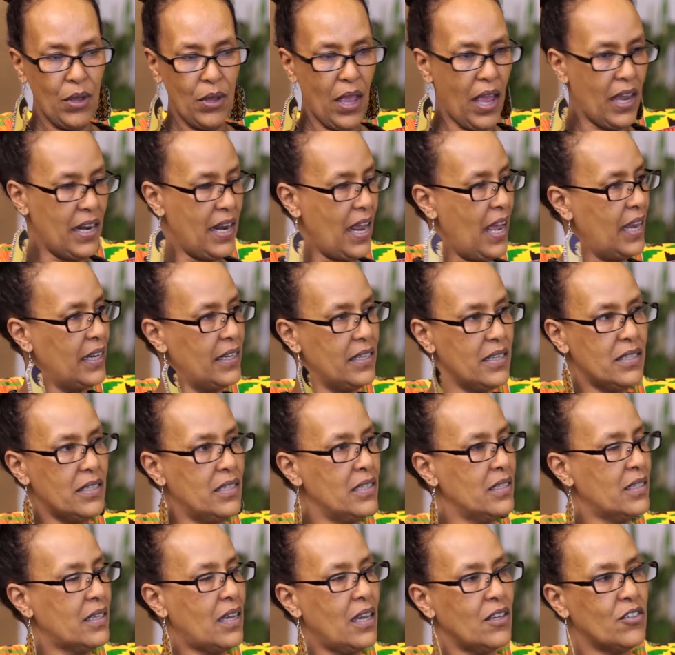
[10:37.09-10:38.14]
we had had this
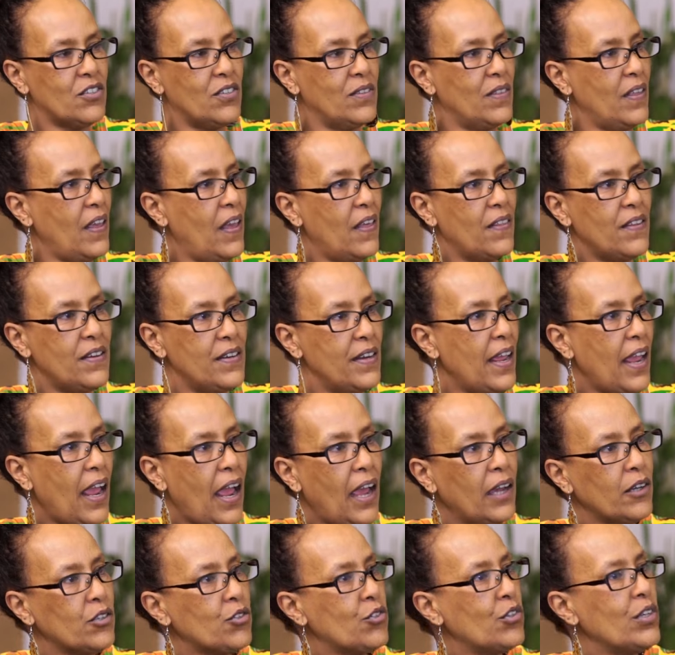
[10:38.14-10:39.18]
discussion the other day.
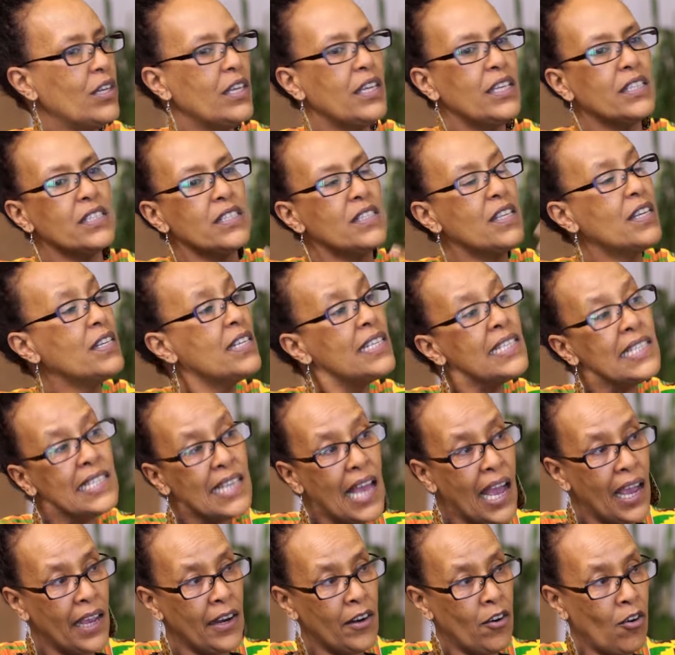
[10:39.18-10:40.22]
Actually, it's the
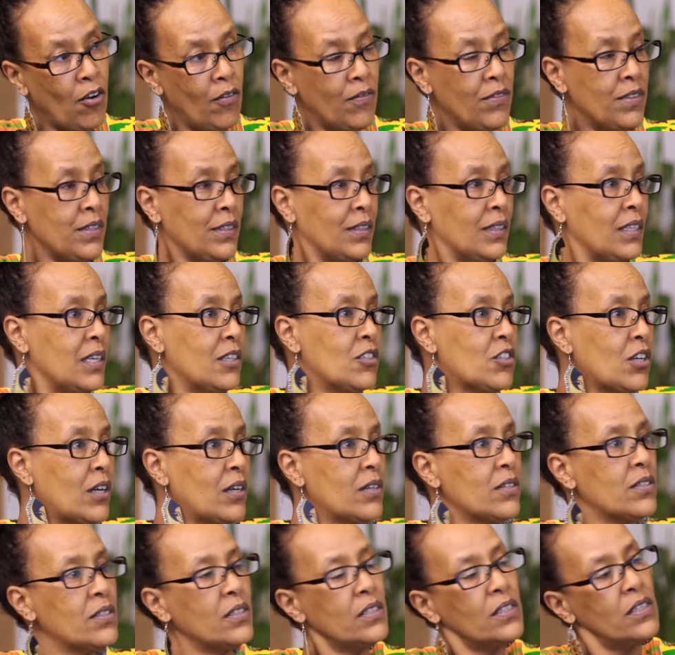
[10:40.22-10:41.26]
desire of the
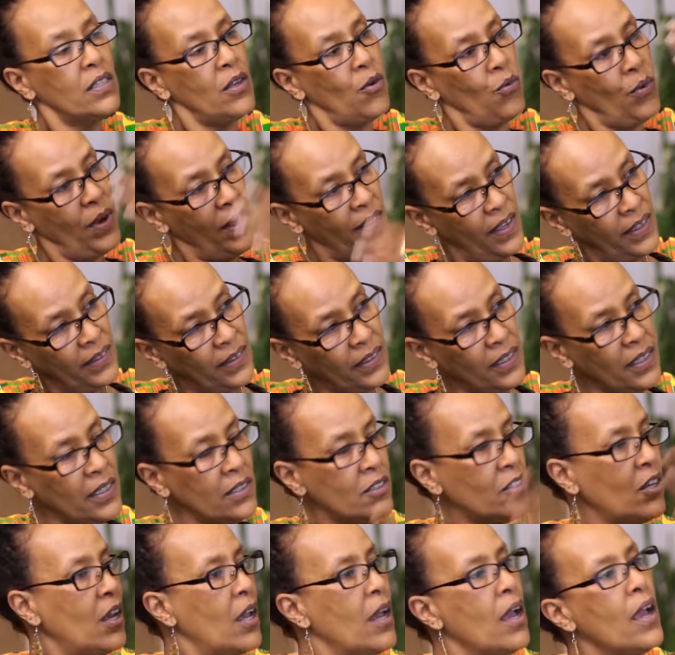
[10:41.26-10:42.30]
teachers, it's the way they
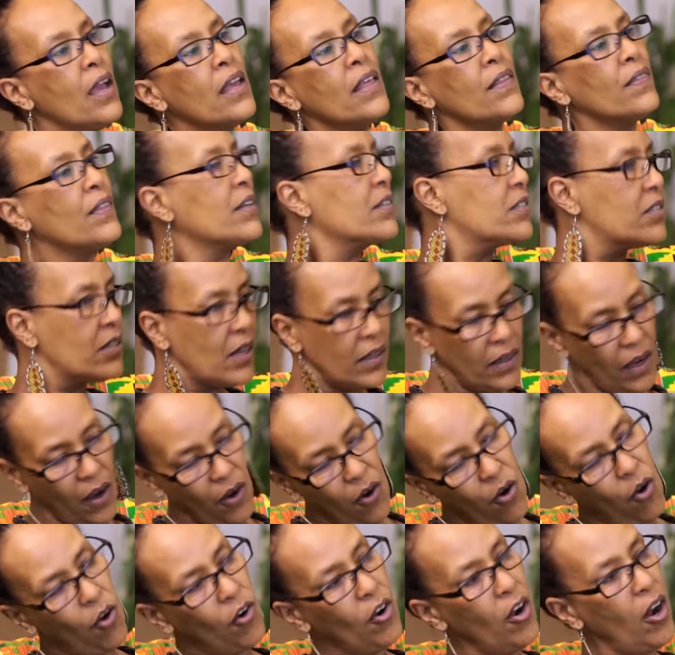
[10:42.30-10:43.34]
teach. There's a
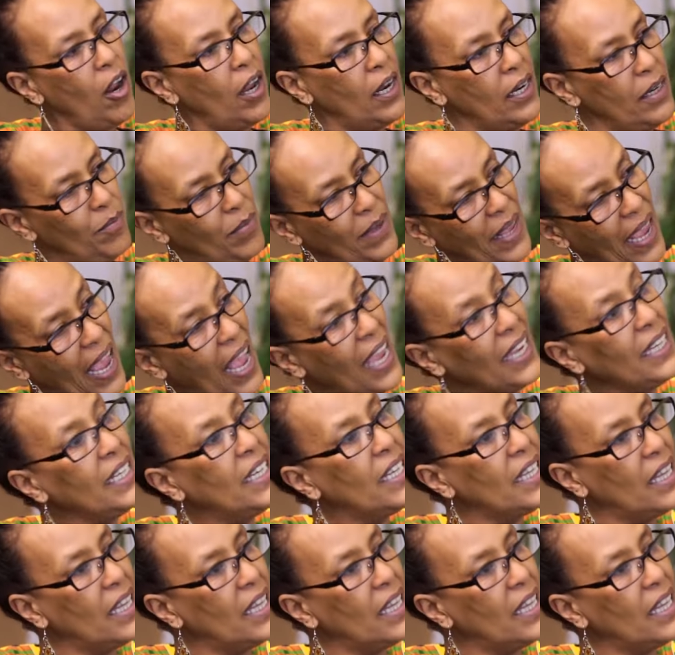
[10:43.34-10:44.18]
whole lot behind